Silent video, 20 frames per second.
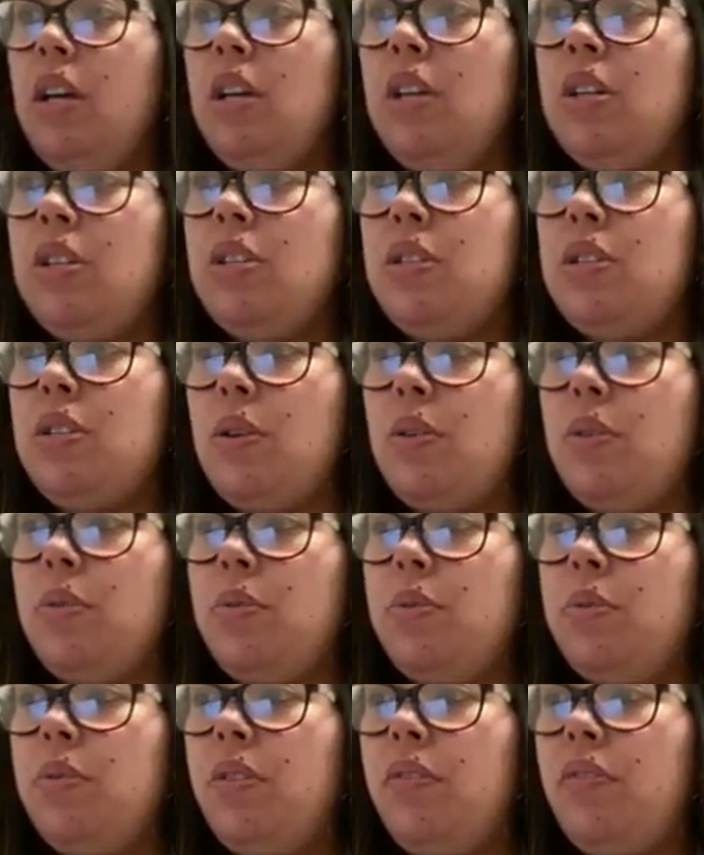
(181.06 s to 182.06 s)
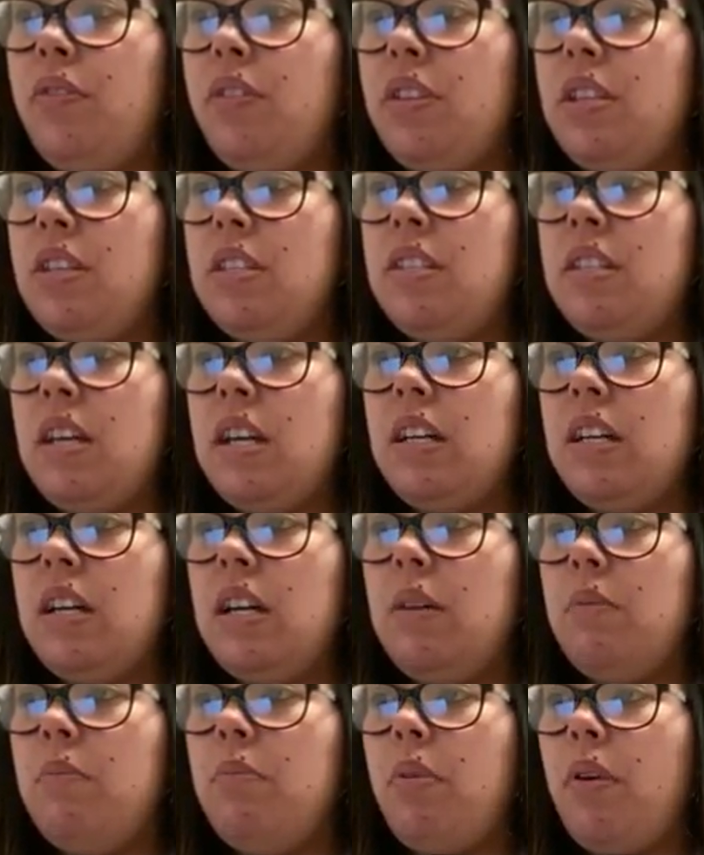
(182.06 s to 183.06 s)
So for the
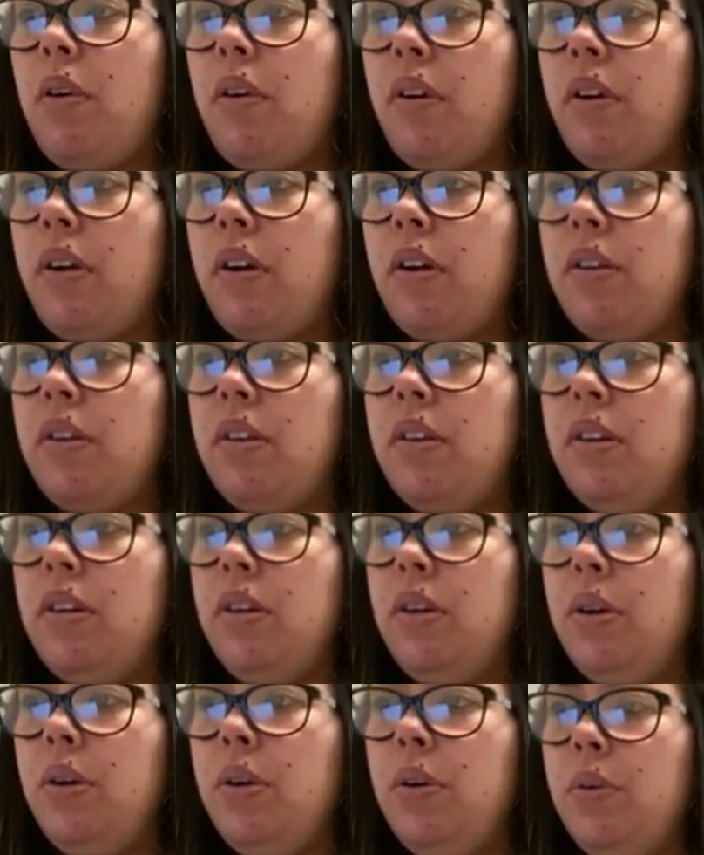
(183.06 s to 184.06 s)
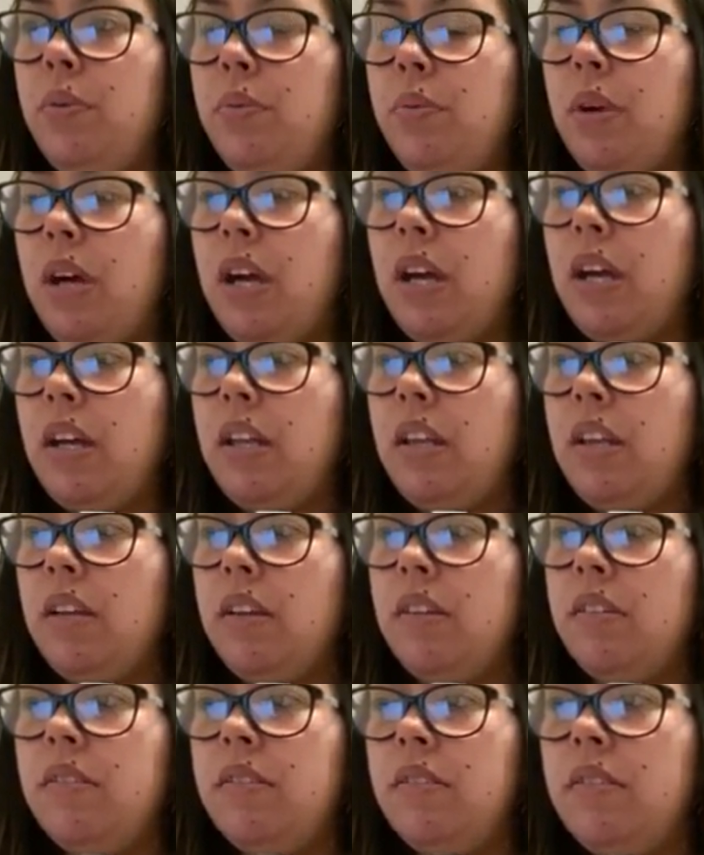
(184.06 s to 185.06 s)
second part, when
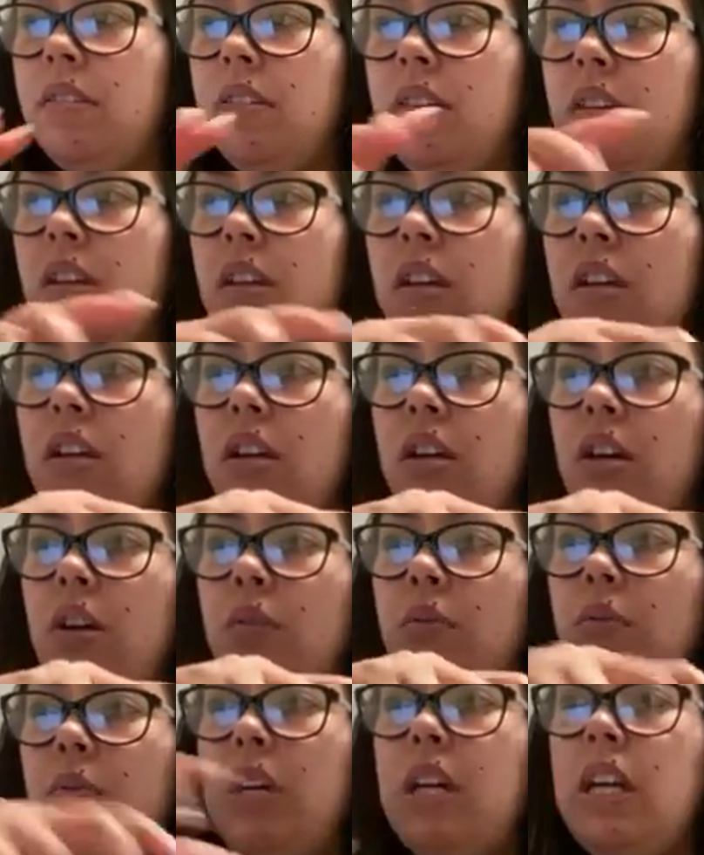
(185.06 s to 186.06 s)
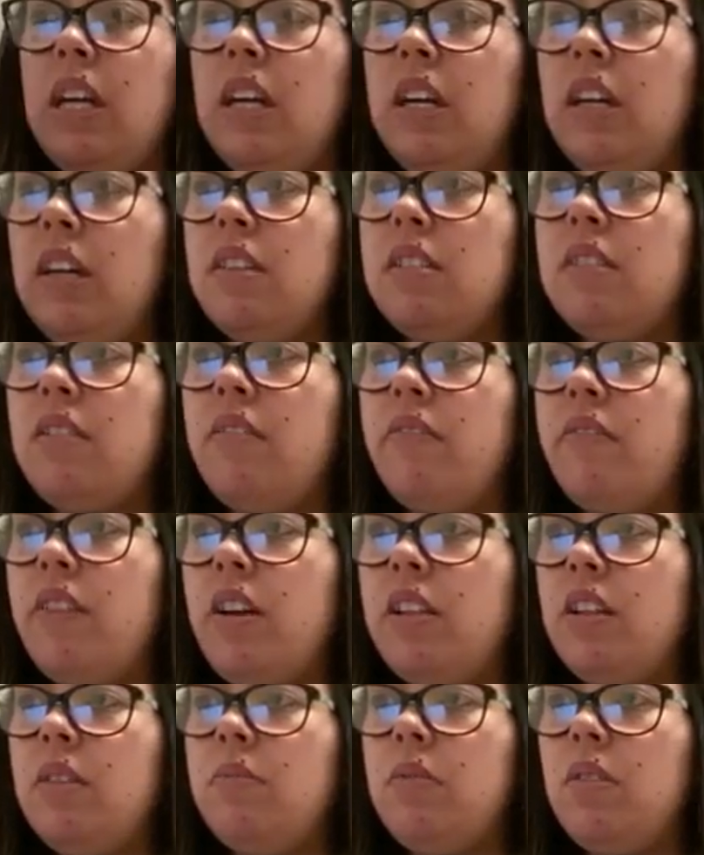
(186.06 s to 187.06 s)
we
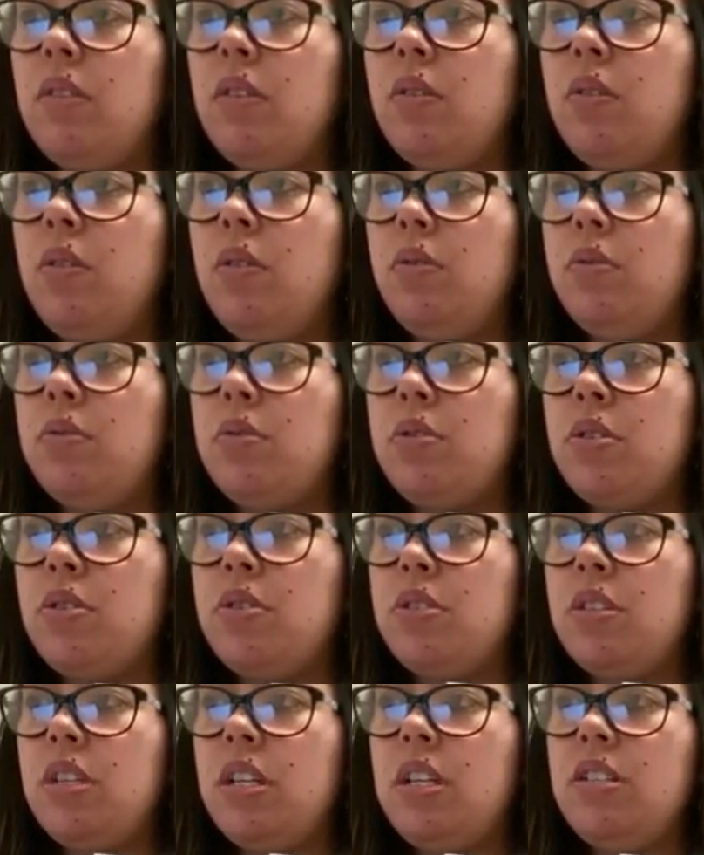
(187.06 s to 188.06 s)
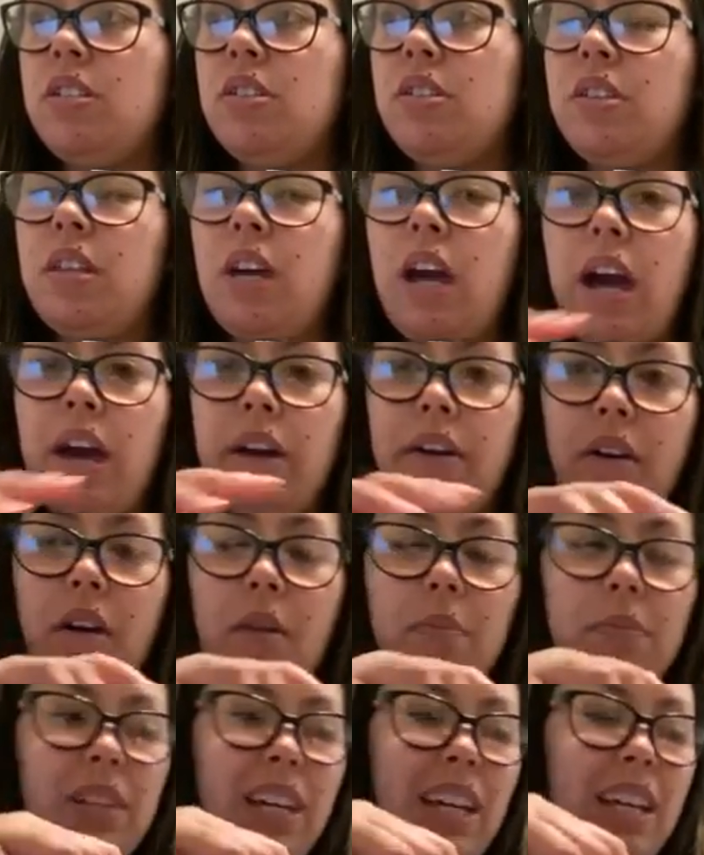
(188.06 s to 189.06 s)
developed the cultures into the agar
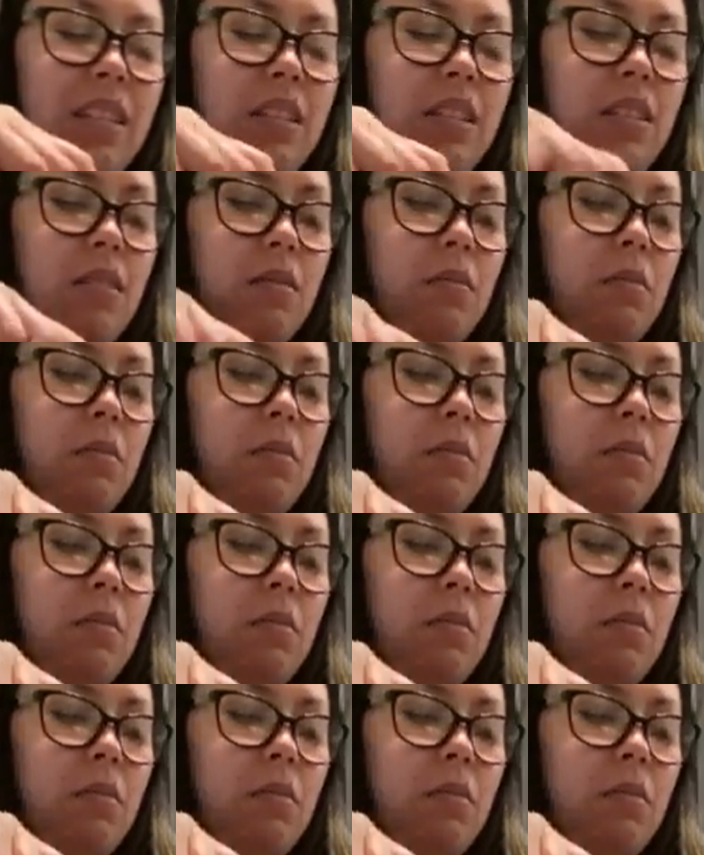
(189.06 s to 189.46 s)
plates,